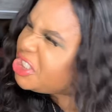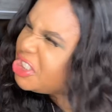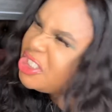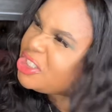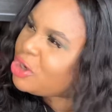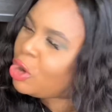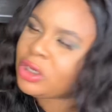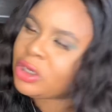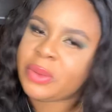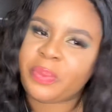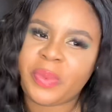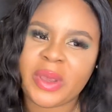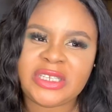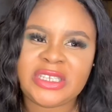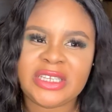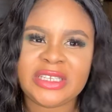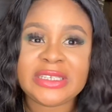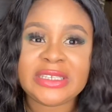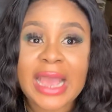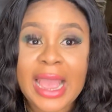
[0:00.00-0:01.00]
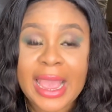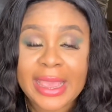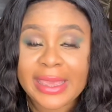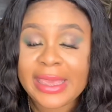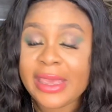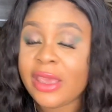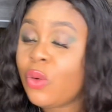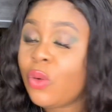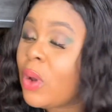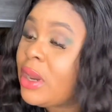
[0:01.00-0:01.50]
on the person's eye.
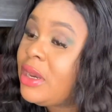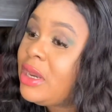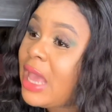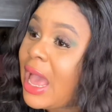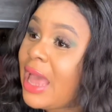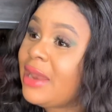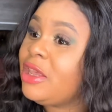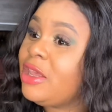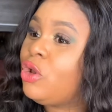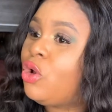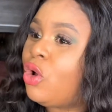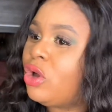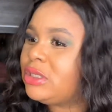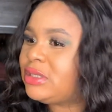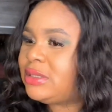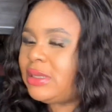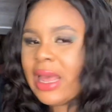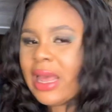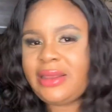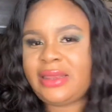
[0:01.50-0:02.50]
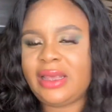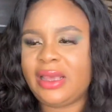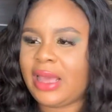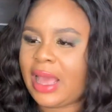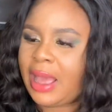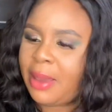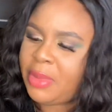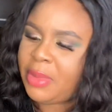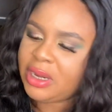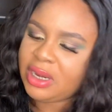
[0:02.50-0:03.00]
And it goes, I think,
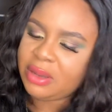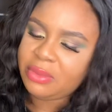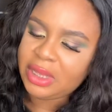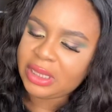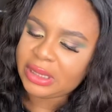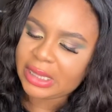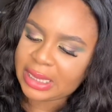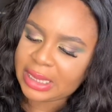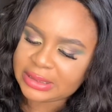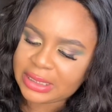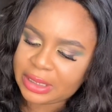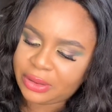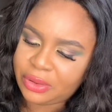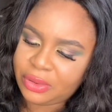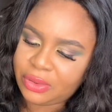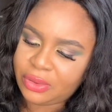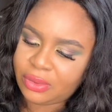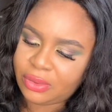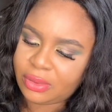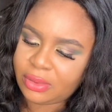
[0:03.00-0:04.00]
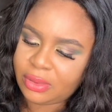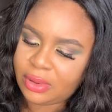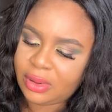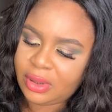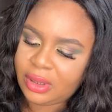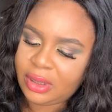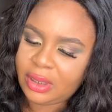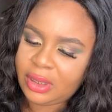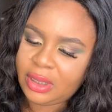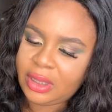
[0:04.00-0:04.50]
how many meters? I don't know
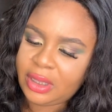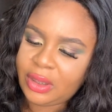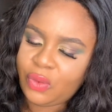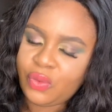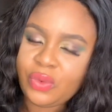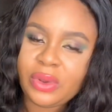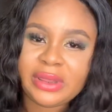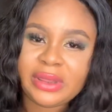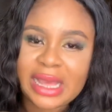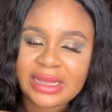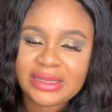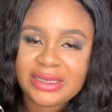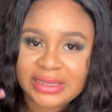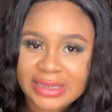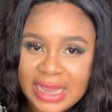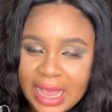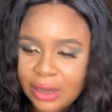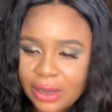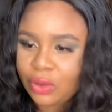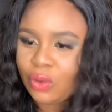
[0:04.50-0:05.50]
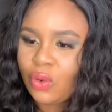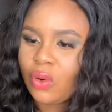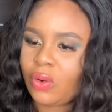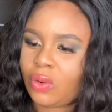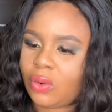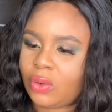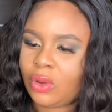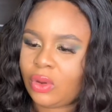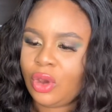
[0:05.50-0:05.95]
that it can go.